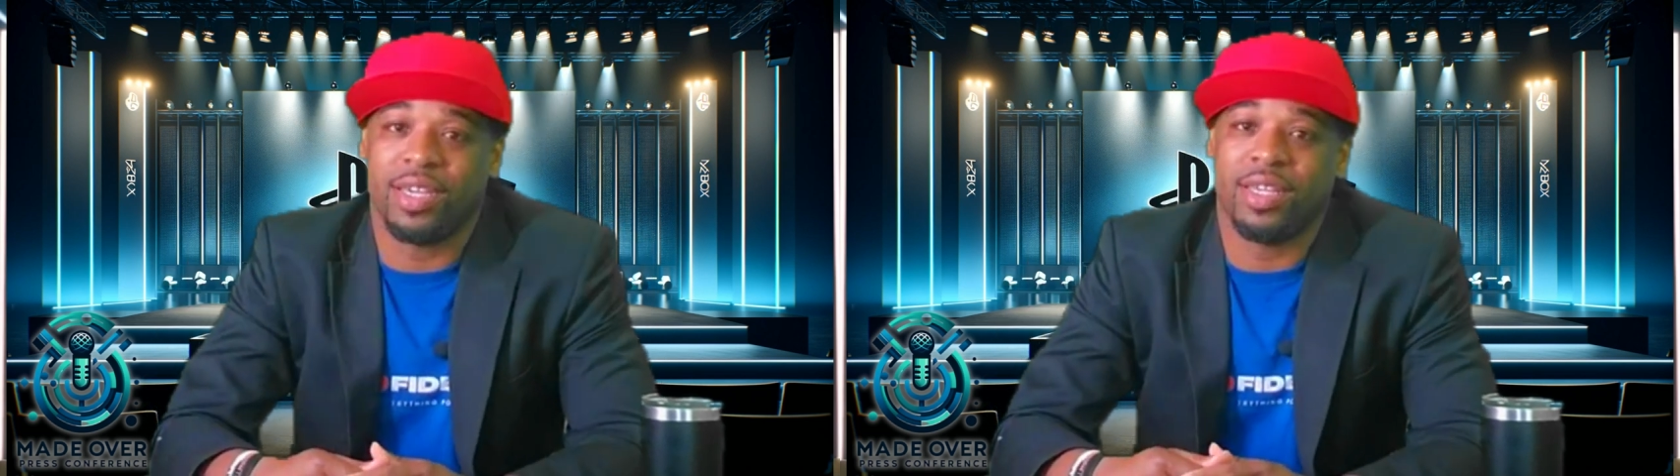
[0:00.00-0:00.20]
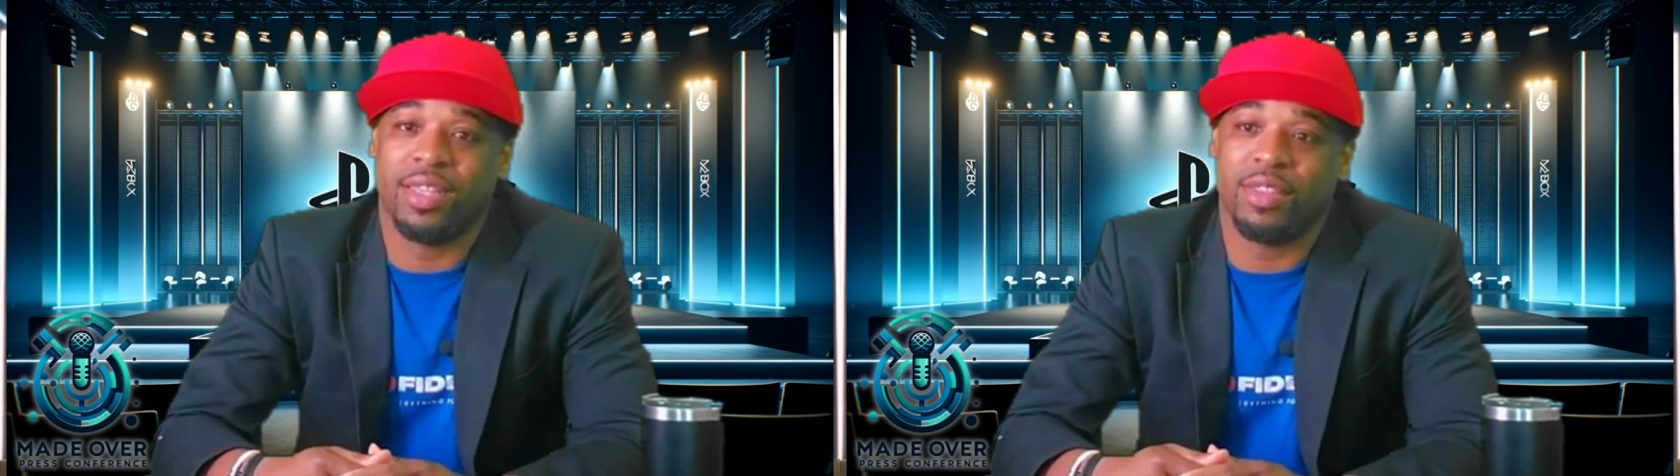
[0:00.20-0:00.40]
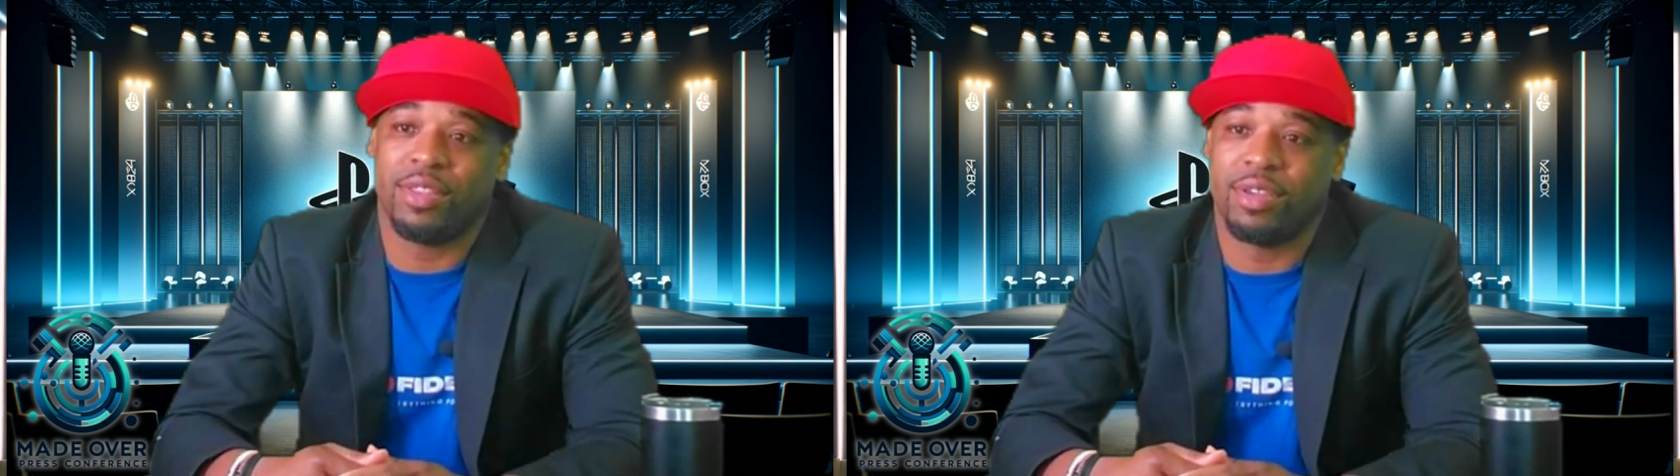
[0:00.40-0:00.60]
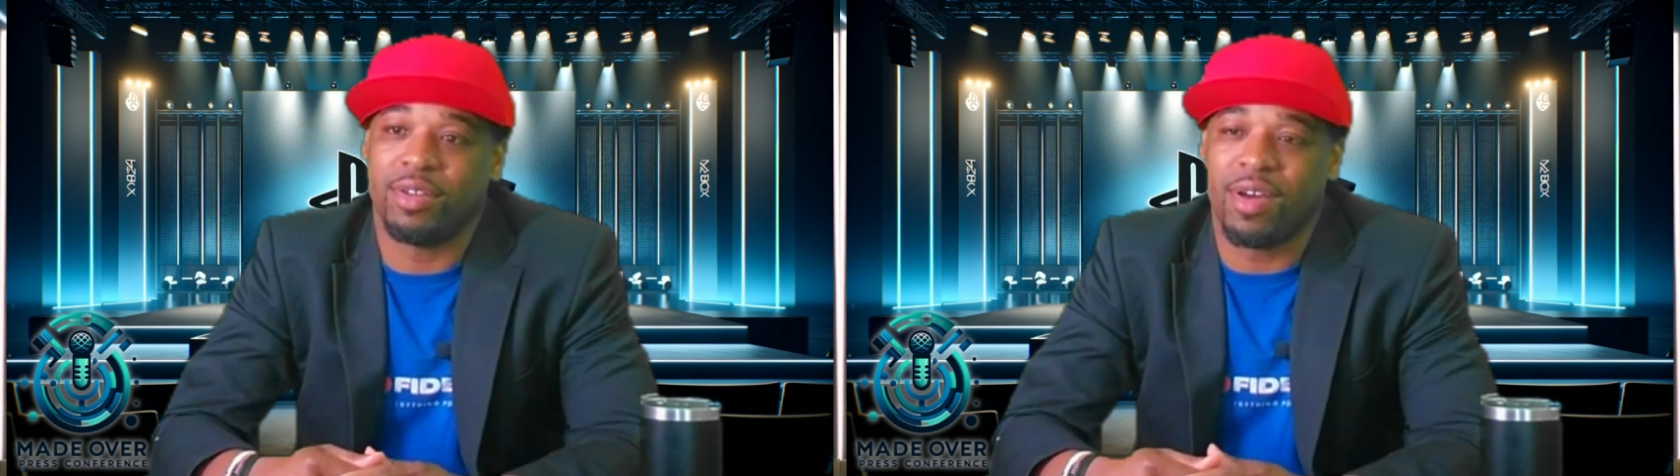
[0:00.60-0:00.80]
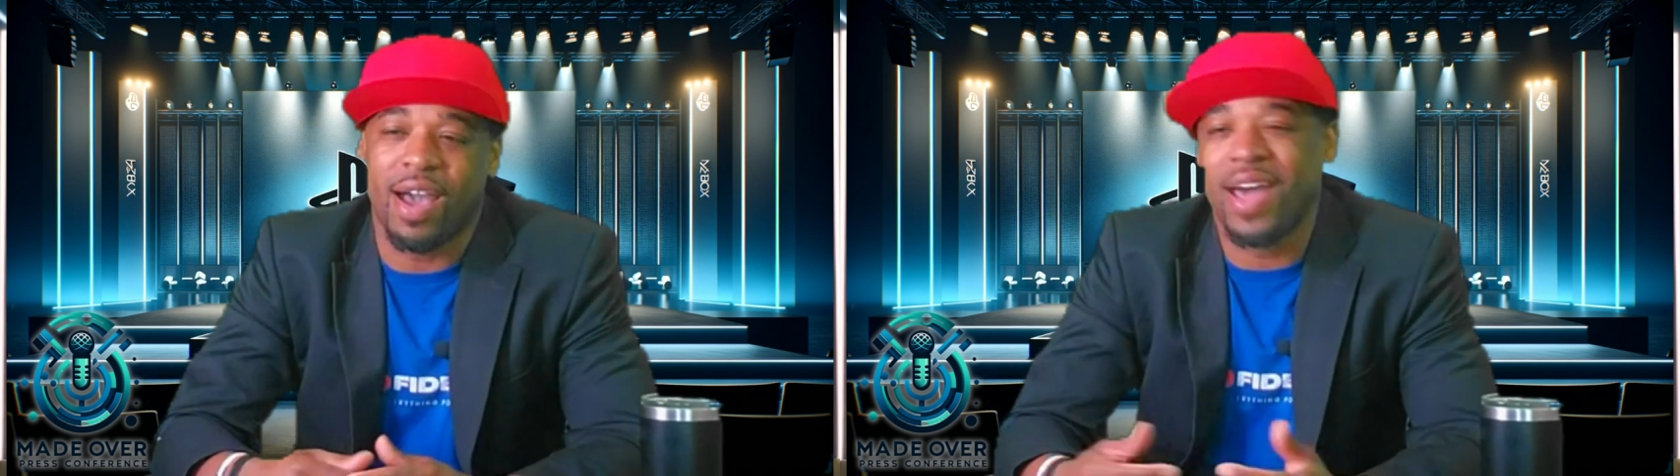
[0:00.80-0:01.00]
and
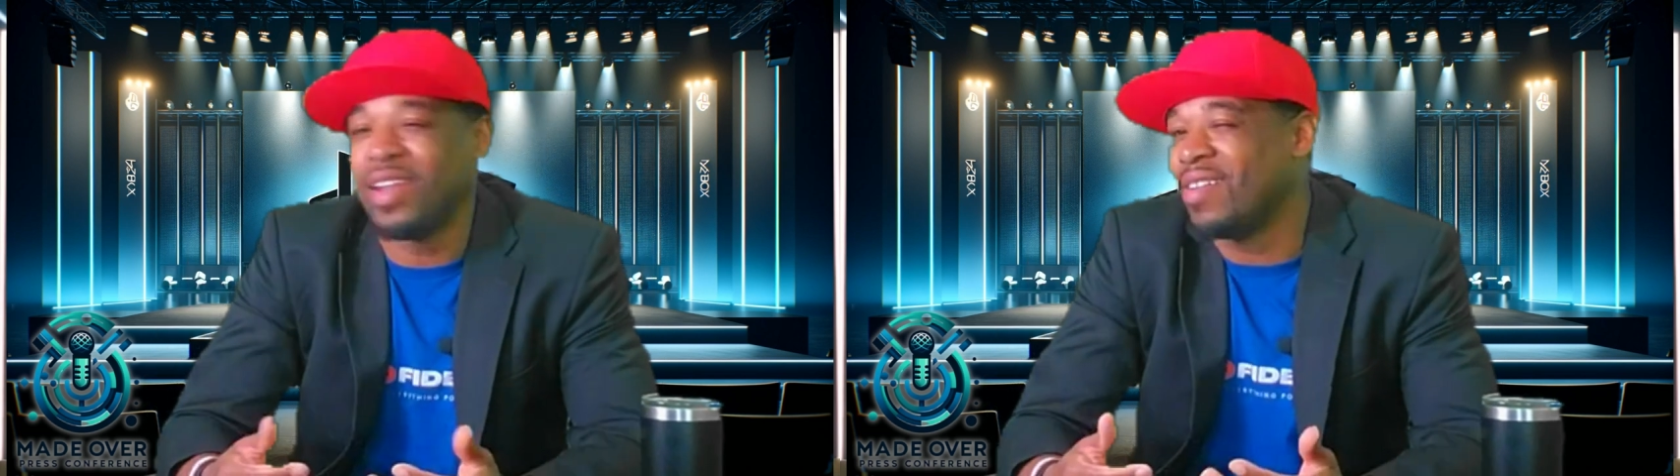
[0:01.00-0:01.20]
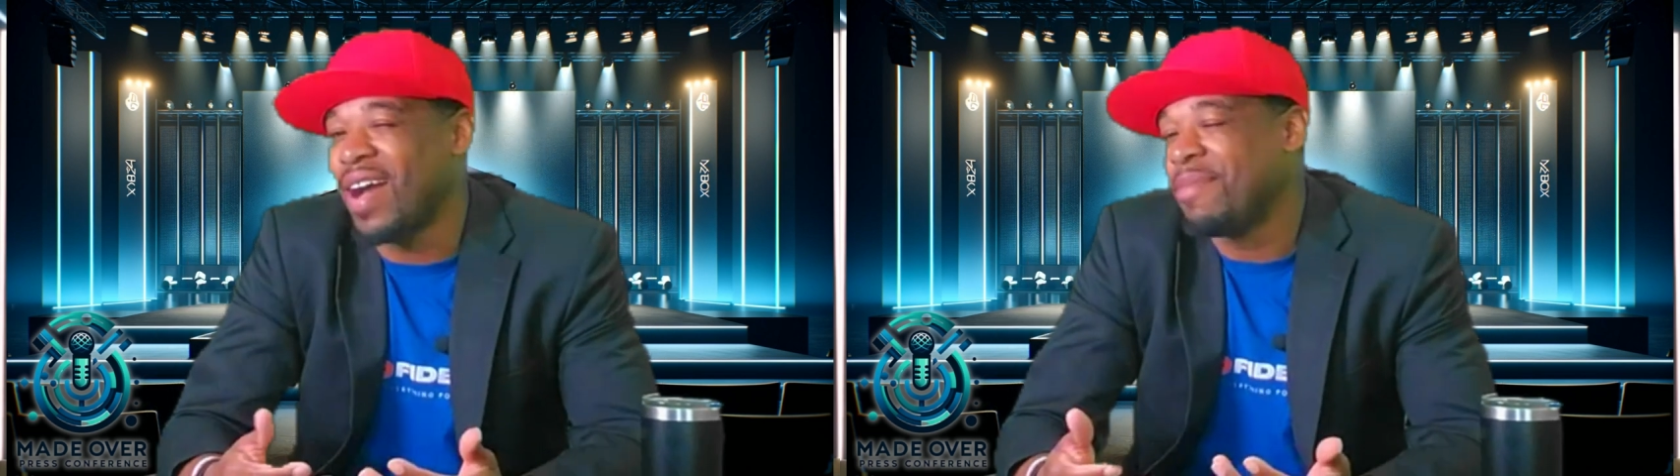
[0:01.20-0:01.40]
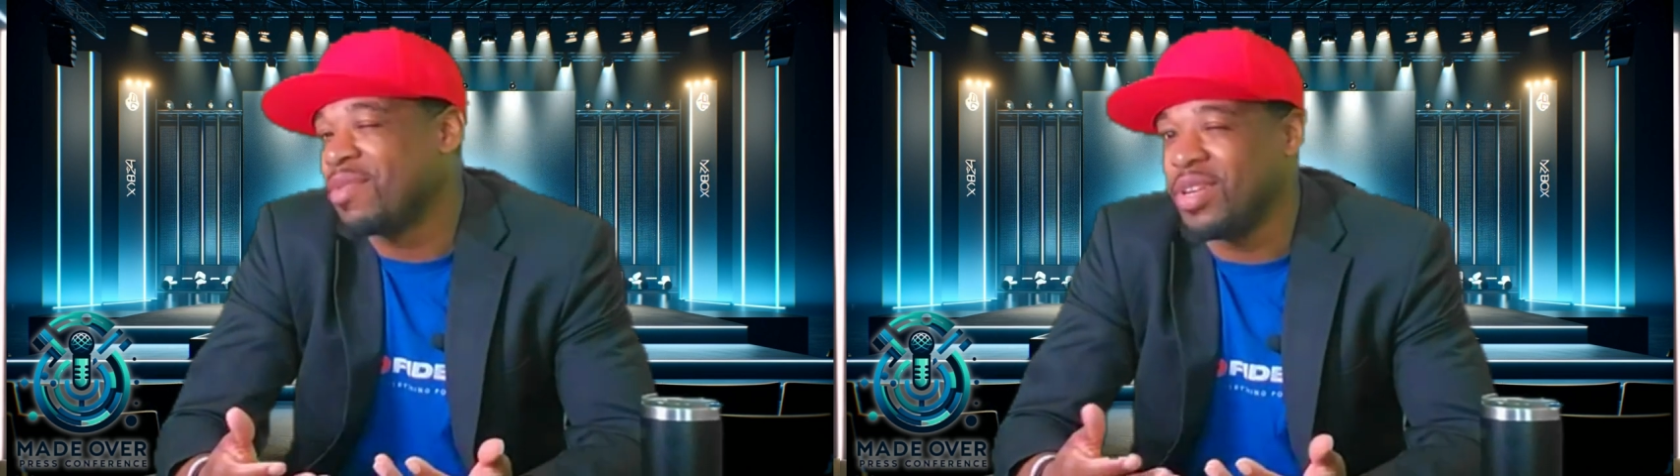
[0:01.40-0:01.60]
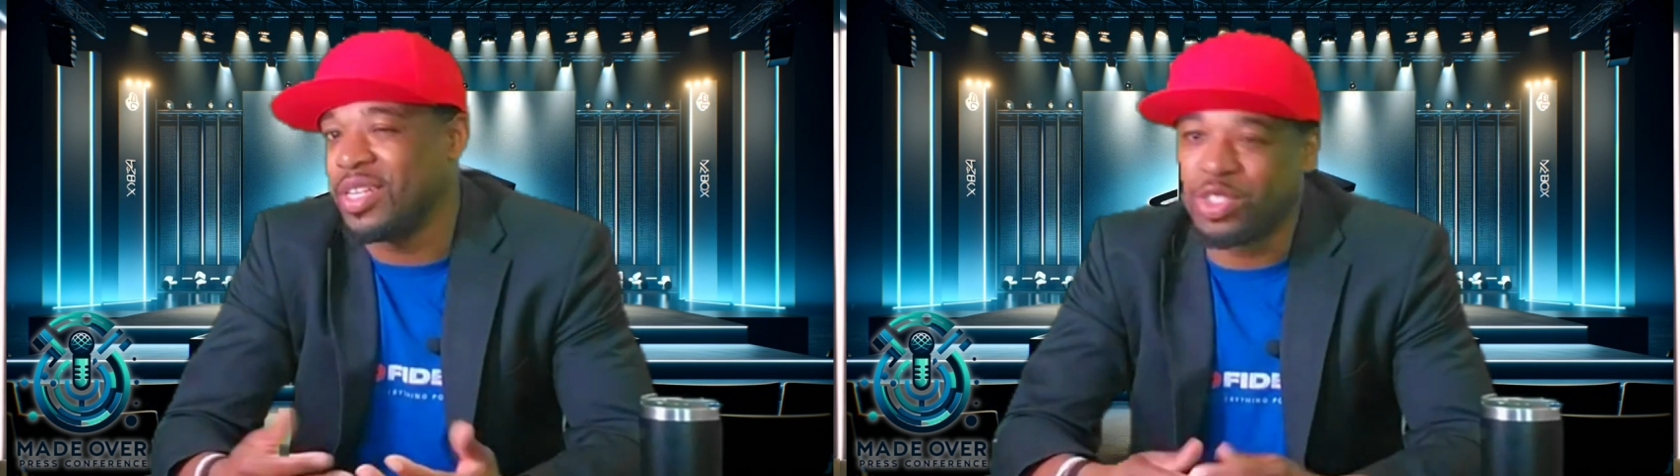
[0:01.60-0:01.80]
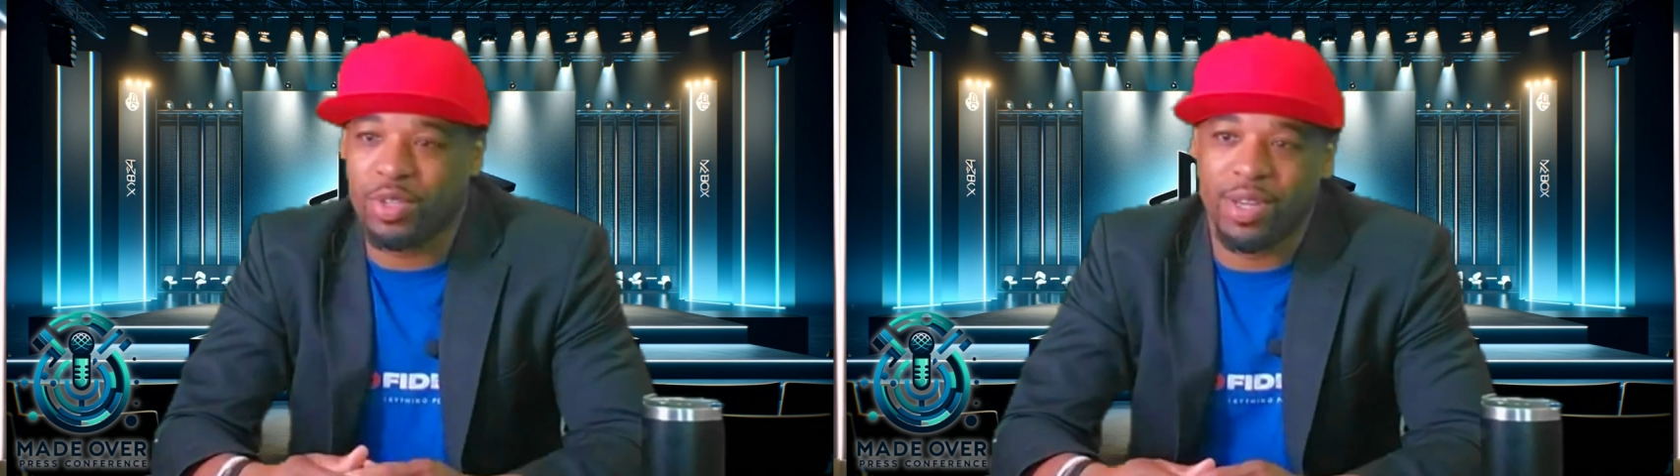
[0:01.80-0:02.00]
you know, I know I'm
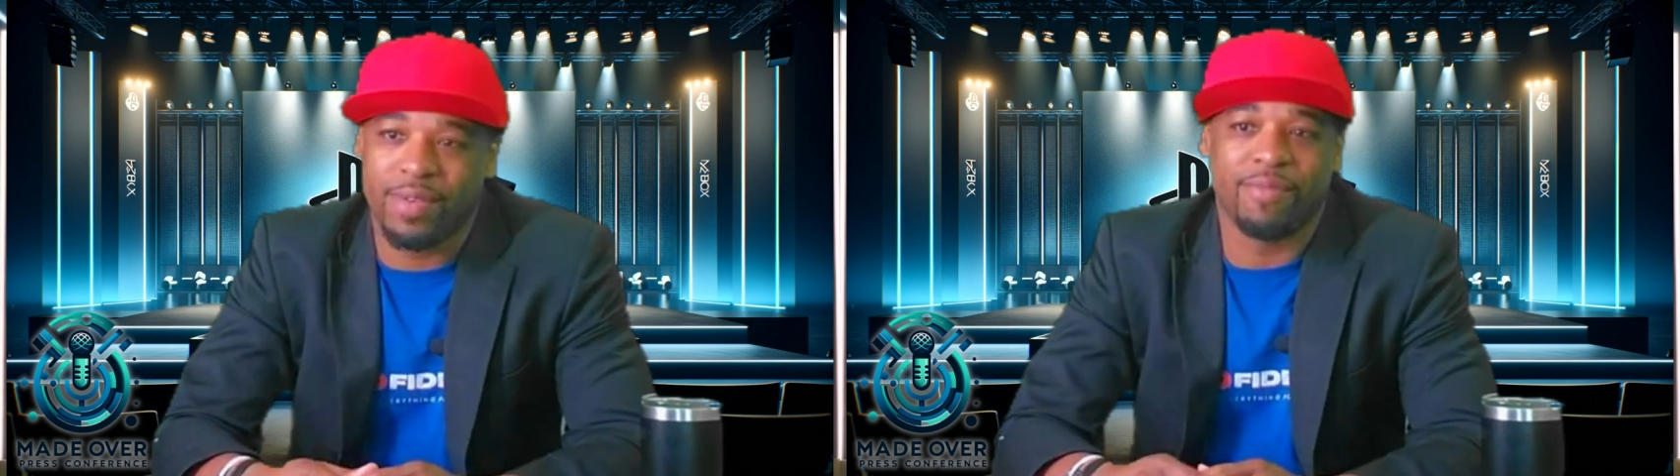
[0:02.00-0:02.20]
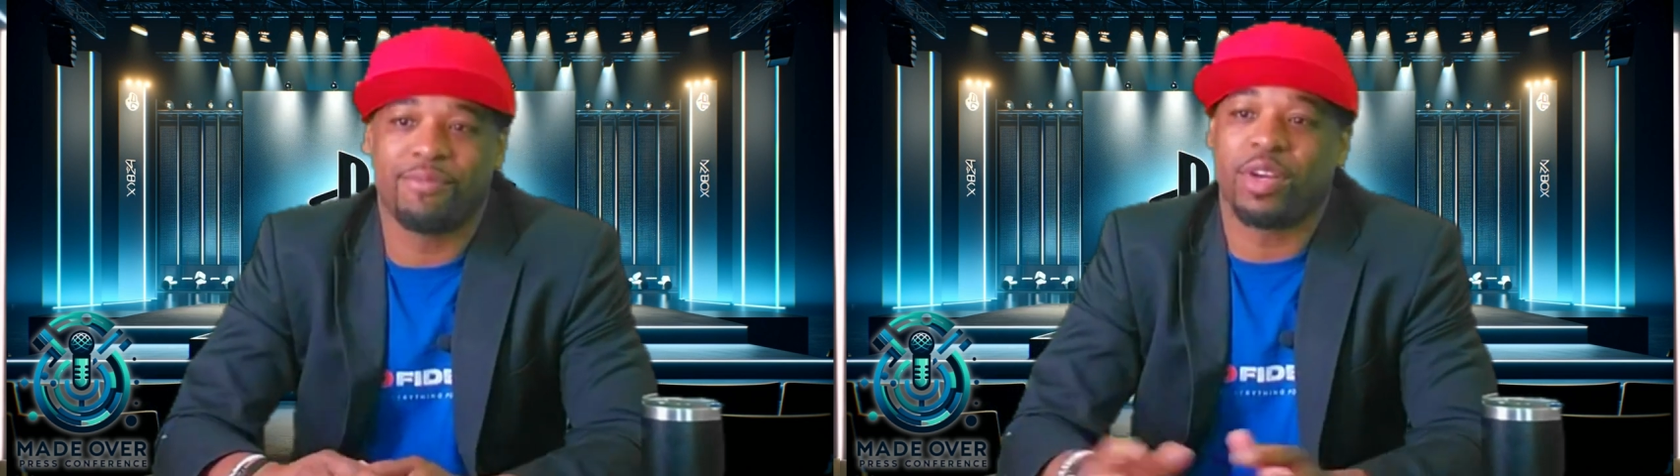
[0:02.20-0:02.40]
going to enjoy it.